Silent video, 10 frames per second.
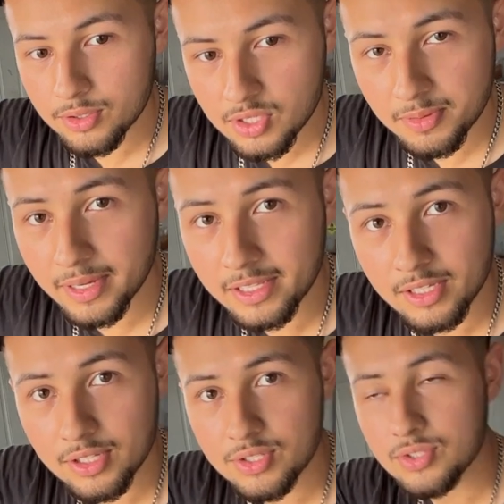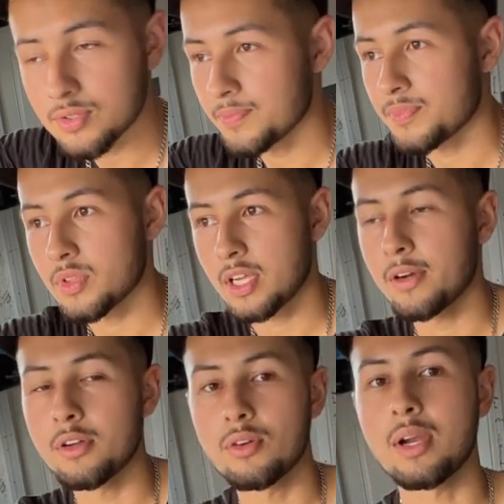do stuff like this,
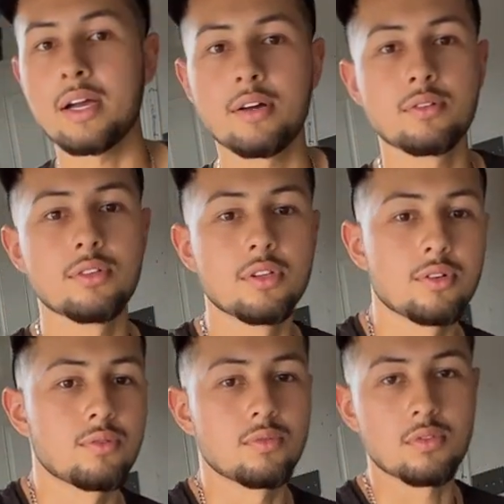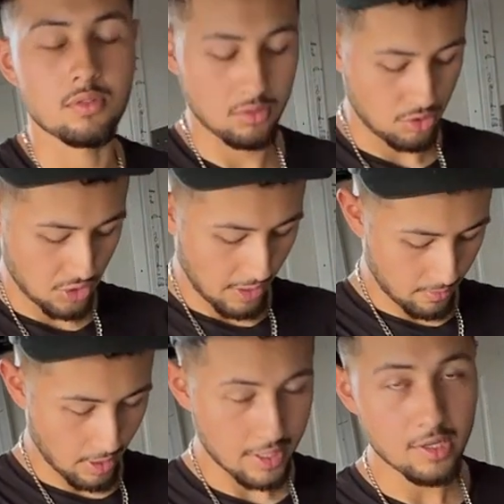carry it around, you know, just have it
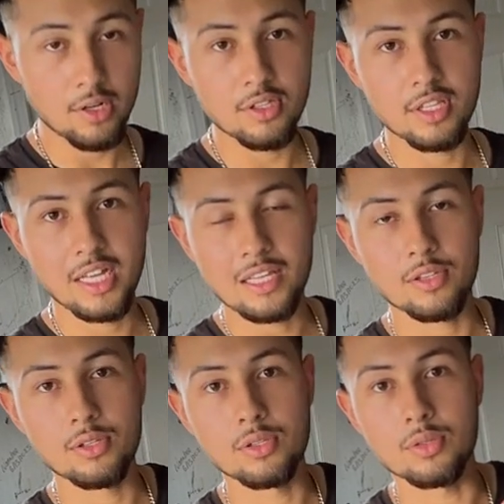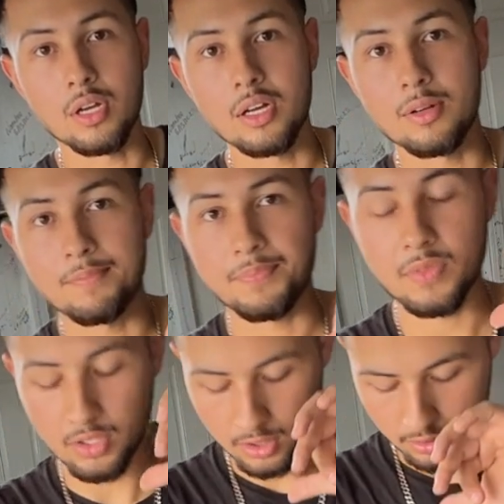right here. And then they got the little
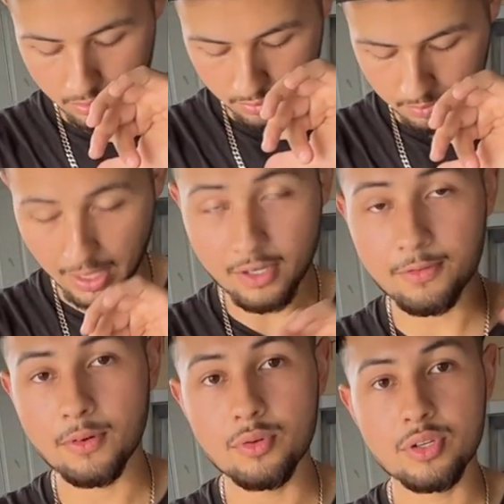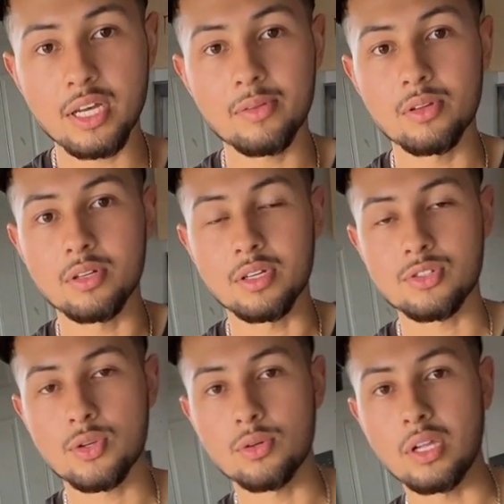you know, microphone. You can have the
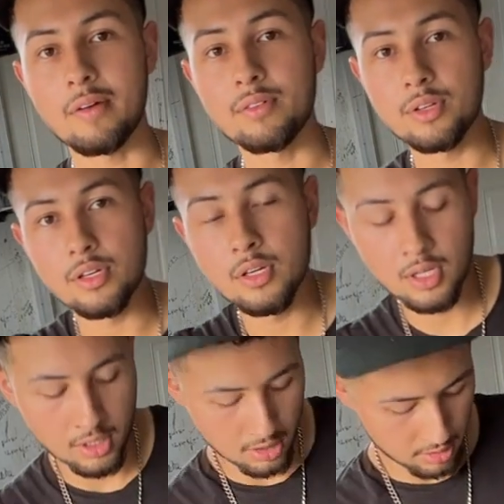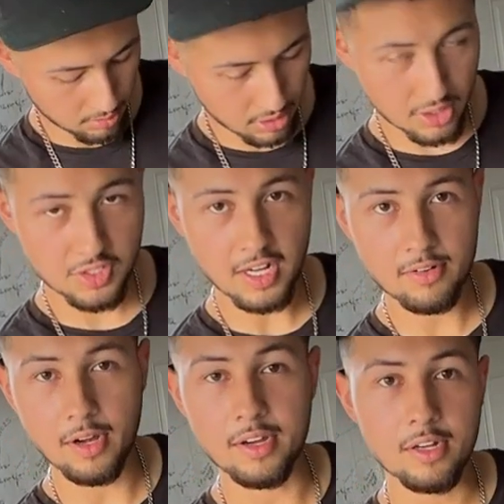external lavalier. Put this guy
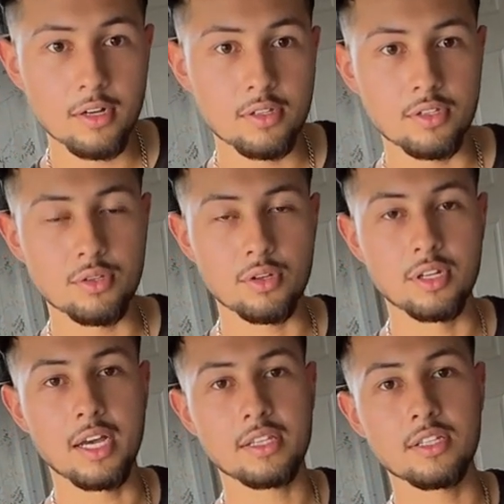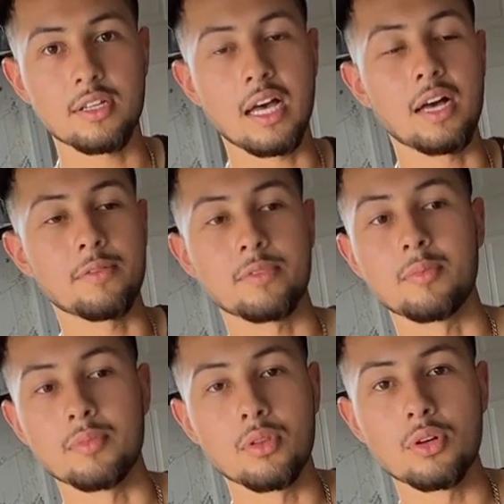right here and then you connect it, have the
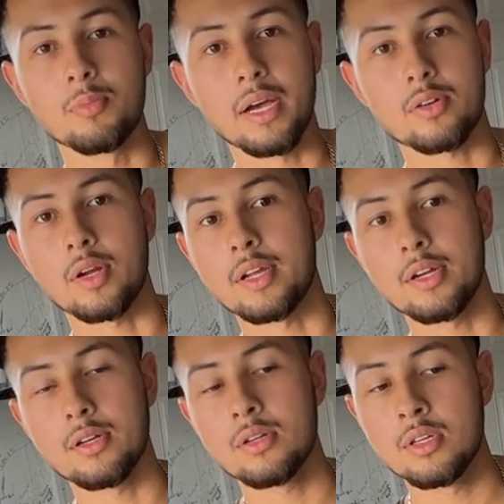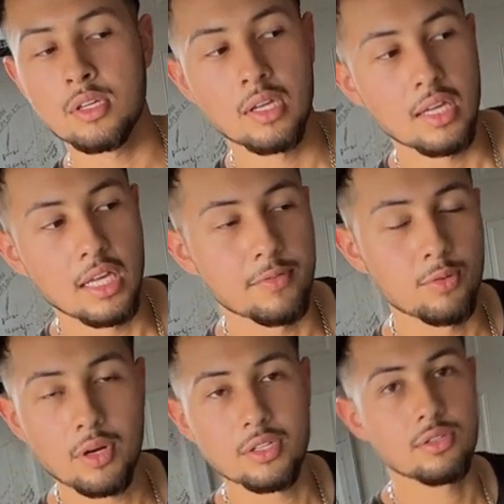little mic right here if
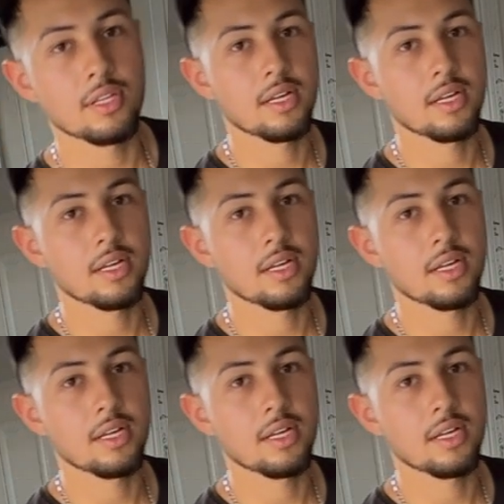you want to do